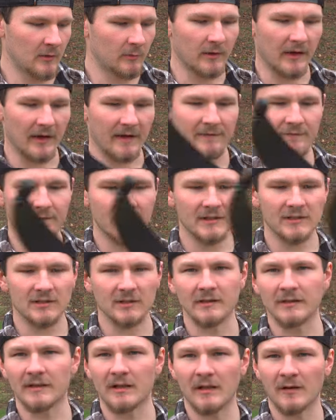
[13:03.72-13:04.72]
but I
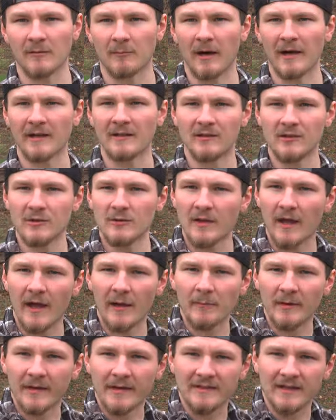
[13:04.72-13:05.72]
eventually might do
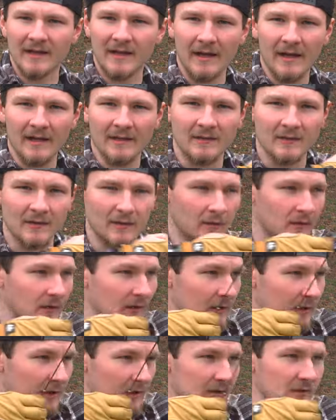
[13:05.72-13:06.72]
that because I'd like to
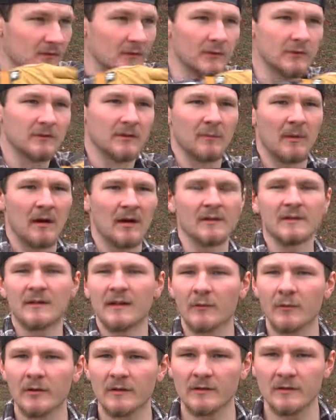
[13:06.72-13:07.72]
do some
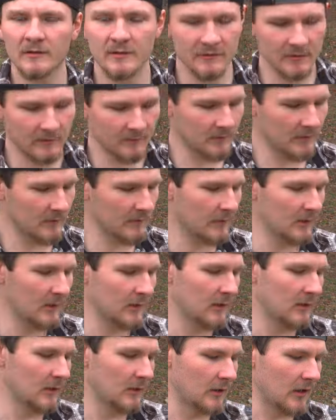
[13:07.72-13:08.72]
hunting with it or something.
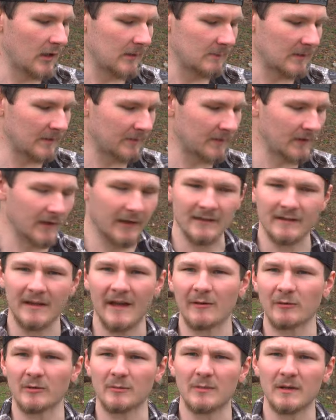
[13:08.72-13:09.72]
I feel like
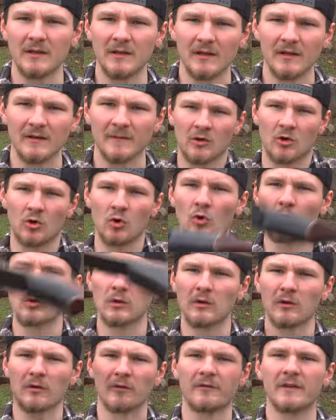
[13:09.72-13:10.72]
that would be a cool
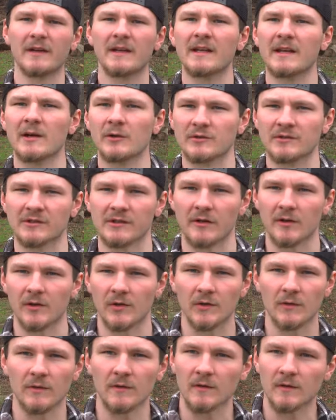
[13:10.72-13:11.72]
little video
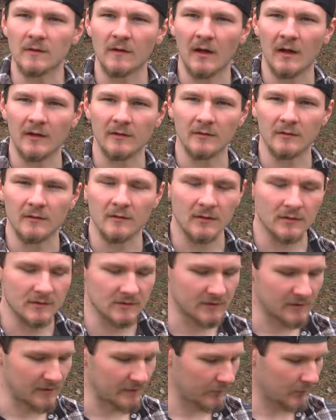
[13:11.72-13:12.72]
series, is hunting and
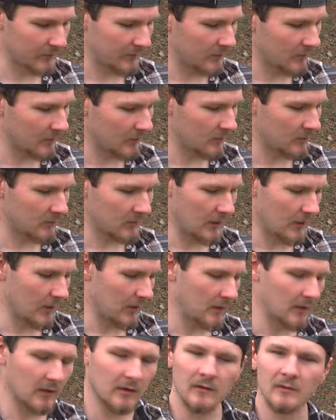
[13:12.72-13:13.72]
stuff with the
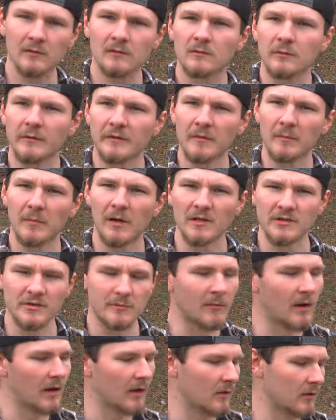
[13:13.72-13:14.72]

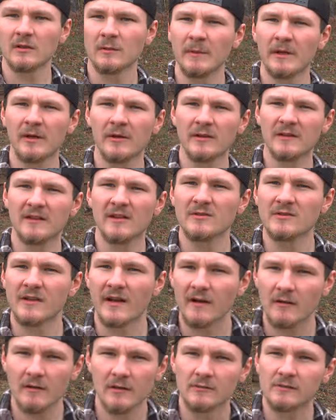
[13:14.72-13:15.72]
budget bow. Let me go get those
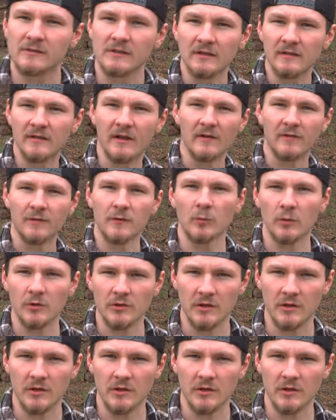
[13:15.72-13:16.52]
arrows and I'll take a few more